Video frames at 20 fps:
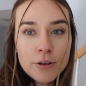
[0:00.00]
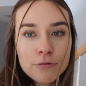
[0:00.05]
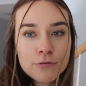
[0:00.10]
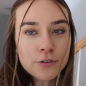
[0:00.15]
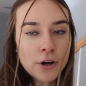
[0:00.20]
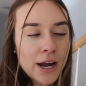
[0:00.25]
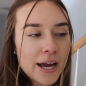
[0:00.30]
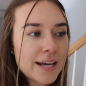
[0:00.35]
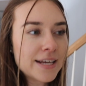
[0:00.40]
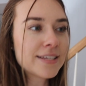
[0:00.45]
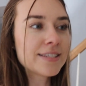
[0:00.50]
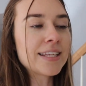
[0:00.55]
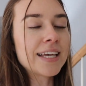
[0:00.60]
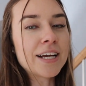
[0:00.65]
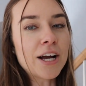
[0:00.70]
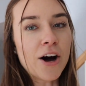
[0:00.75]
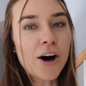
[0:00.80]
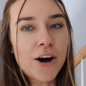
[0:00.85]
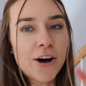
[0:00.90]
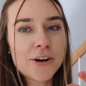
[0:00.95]
the phrase
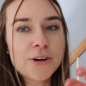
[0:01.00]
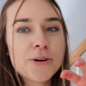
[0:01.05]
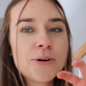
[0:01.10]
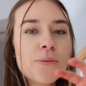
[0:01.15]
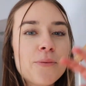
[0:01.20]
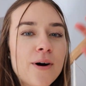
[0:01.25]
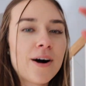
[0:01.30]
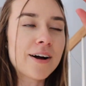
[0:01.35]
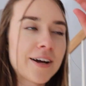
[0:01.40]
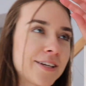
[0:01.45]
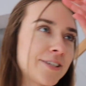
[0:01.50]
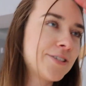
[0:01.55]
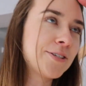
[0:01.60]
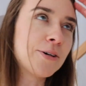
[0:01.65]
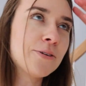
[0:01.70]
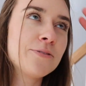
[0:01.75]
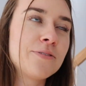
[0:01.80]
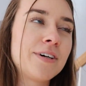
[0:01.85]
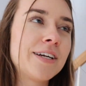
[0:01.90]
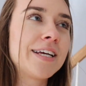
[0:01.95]
like hot girl walk is
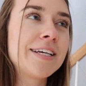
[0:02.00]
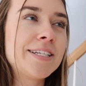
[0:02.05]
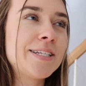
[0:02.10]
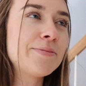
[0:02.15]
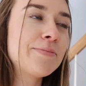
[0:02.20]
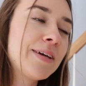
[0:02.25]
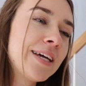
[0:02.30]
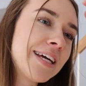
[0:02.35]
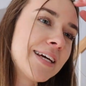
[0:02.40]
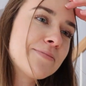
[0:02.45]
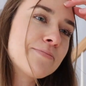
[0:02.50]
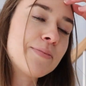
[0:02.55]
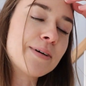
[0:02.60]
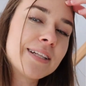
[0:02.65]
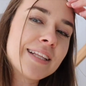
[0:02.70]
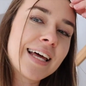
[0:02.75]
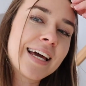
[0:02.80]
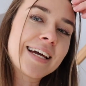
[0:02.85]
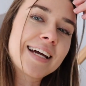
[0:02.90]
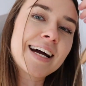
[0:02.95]
so funny to me,
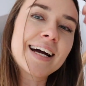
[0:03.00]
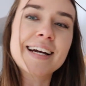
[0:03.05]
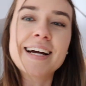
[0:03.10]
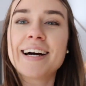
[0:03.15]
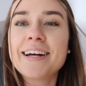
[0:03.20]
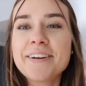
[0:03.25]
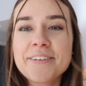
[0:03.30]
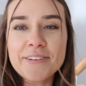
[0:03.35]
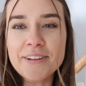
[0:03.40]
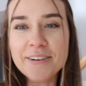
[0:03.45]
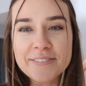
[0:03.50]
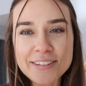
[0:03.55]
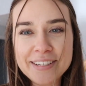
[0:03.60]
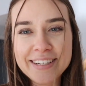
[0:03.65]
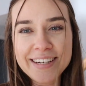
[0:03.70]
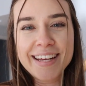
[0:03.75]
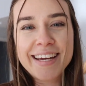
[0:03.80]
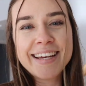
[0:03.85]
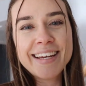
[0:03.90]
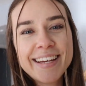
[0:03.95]
but like I kind of love
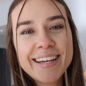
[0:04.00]
it.